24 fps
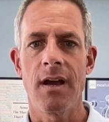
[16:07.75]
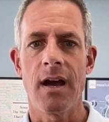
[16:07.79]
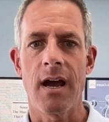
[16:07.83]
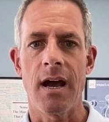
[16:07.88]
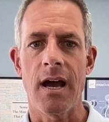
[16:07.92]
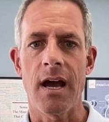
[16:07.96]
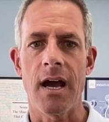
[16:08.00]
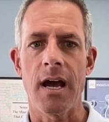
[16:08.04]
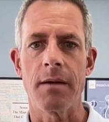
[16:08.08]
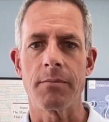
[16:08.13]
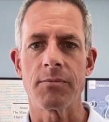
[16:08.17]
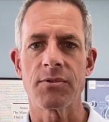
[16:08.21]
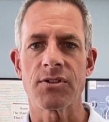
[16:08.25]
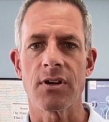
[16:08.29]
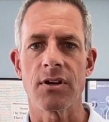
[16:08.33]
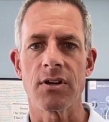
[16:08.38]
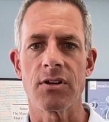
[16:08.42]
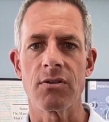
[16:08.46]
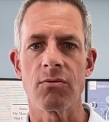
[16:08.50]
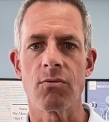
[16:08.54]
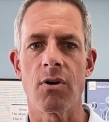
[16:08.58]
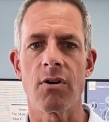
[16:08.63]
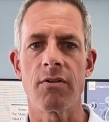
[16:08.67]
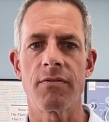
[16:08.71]
Um, so
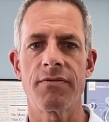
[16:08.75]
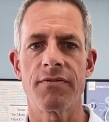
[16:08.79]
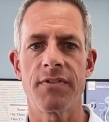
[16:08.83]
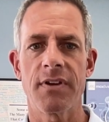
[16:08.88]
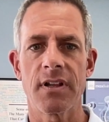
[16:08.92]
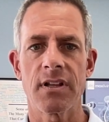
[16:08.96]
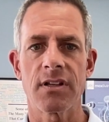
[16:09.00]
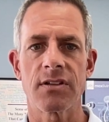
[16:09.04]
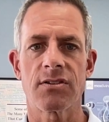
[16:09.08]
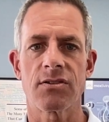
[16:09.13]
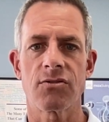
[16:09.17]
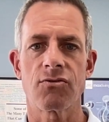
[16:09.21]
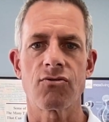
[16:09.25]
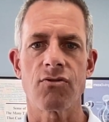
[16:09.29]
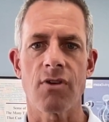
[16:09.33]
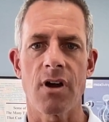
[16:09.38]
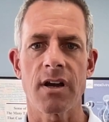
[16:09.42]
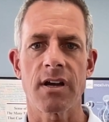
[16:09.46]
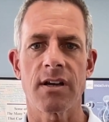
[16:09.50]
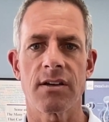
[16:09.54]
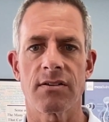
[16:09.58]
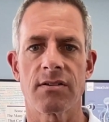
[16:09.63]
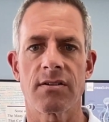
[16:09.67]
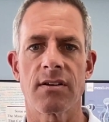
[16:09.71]
you won't feel as
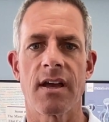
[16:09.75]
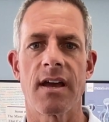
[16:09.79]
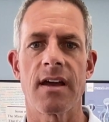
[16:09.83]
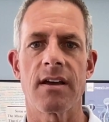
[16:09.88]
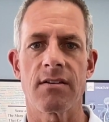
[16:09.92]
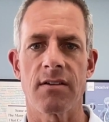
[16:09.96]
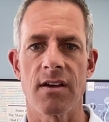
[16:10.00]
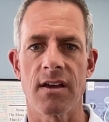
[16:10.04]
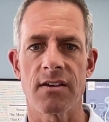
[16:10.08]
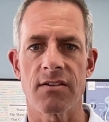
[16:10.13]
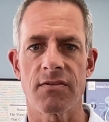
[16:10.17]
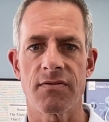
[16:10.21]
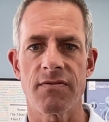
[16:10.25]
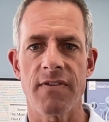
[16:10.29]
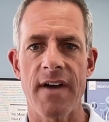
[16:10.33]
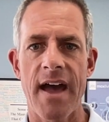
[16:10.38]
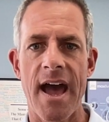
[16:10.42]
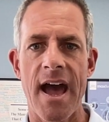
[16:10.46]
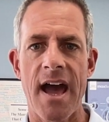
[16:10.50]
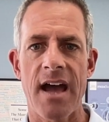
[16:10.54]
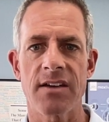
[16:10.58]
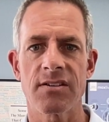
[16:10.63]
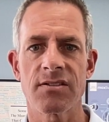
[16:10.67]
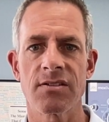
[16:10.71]
drunk as, as, as
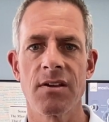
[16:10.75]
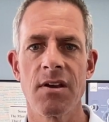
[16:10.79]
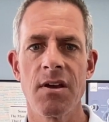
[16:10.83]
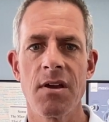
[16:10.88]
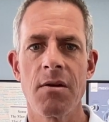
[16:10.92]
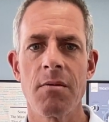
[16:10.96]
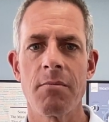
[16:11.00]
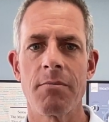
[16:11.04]
fast.